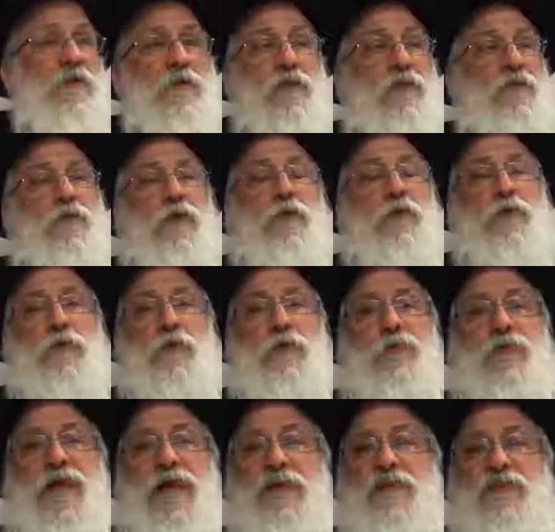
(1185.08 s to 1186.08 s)
There
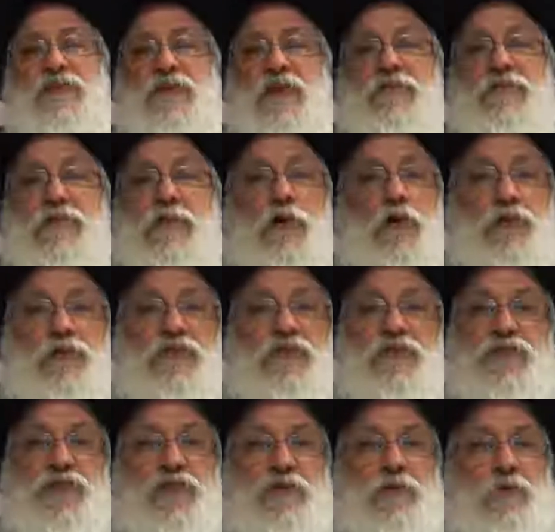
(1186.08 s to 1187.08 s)
were not 7
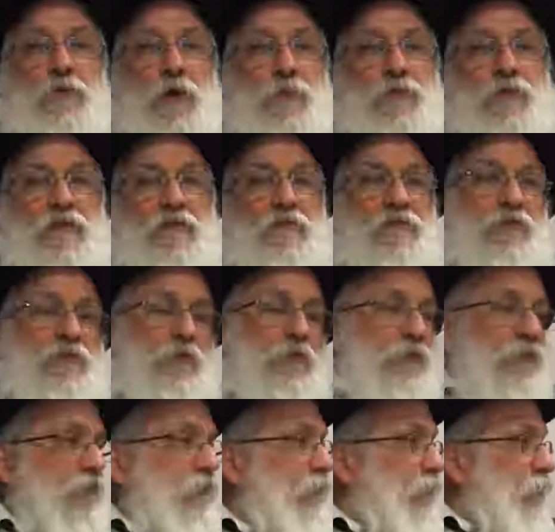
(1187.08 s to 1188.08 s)
horses in the world. I mean,
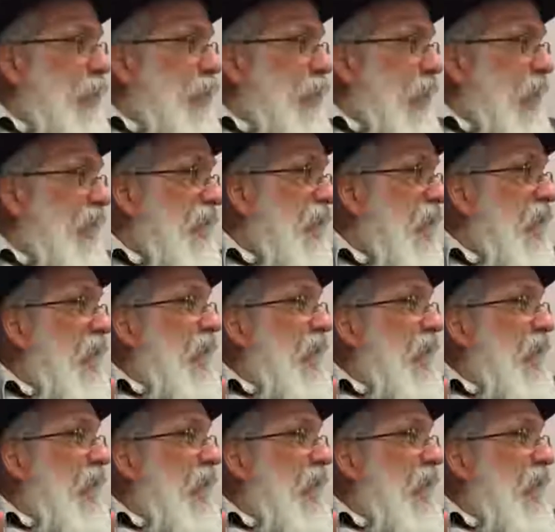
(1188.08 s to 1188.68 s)
horses were treif.